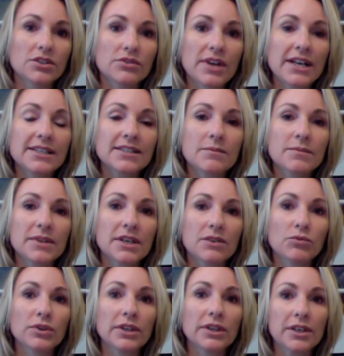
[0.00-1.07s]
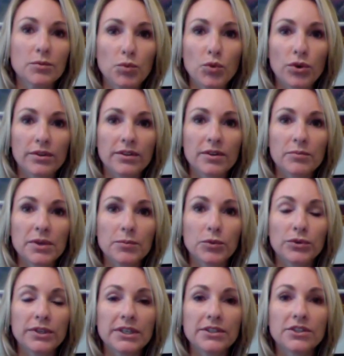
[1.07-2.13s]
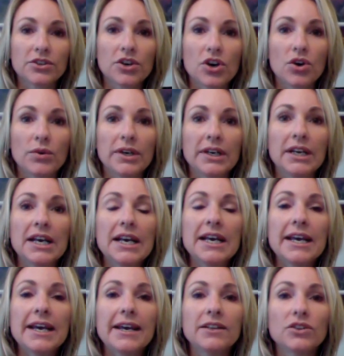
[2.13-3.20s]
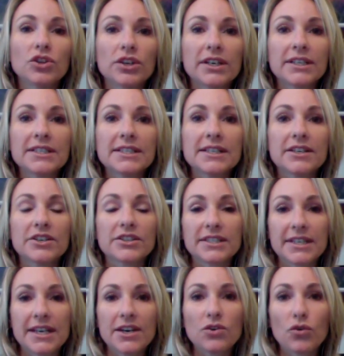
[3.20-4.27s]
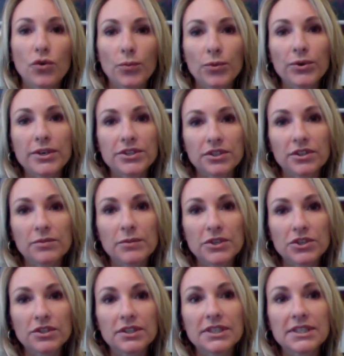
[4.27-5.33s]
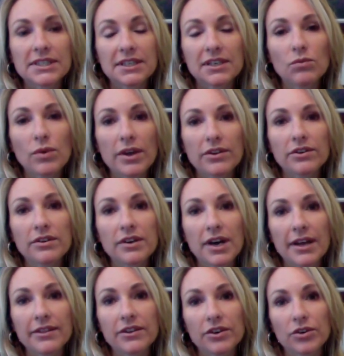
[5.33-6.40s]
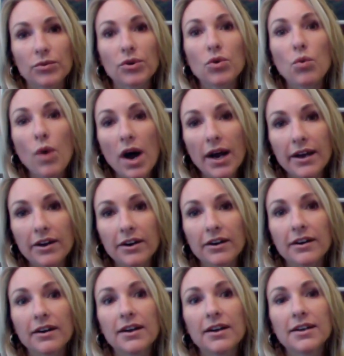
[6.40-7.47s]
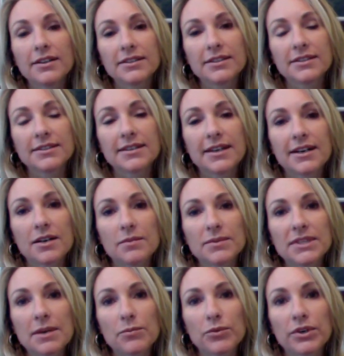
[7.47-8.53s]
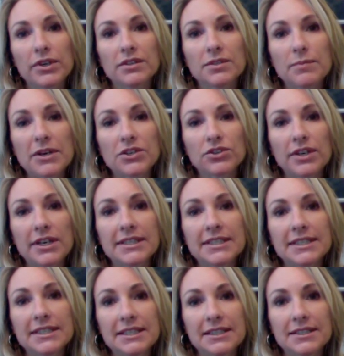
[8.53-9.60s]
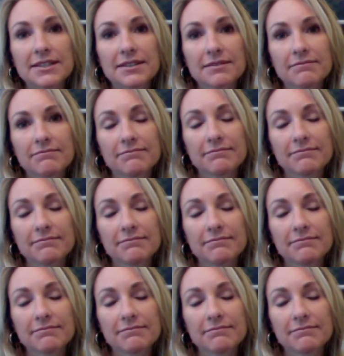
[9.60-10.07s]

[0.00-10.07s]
So that's something really important that people need to go and look into their state corporation commission to see whether or not they're required to set up separate special entities.